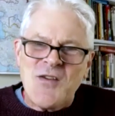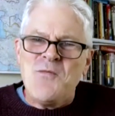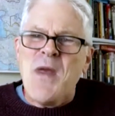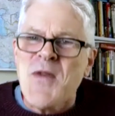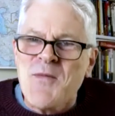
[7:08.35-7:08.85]

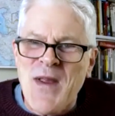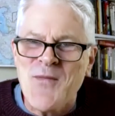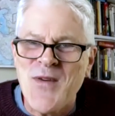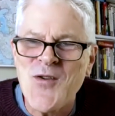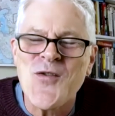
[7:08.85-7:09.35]
Maybe
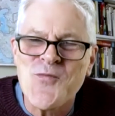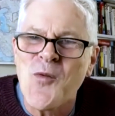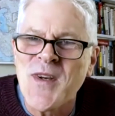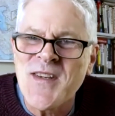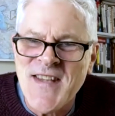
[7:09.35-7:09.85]
you could
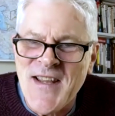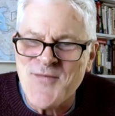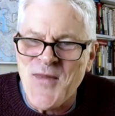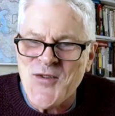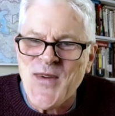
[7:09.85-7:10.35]
probably say
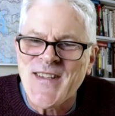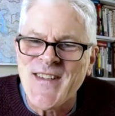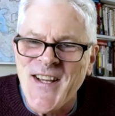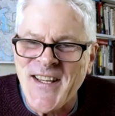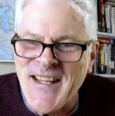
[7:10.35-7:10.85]
this much better
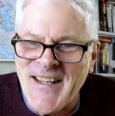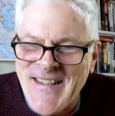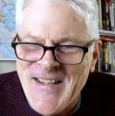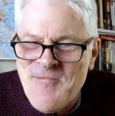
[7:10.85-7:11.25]
than I can.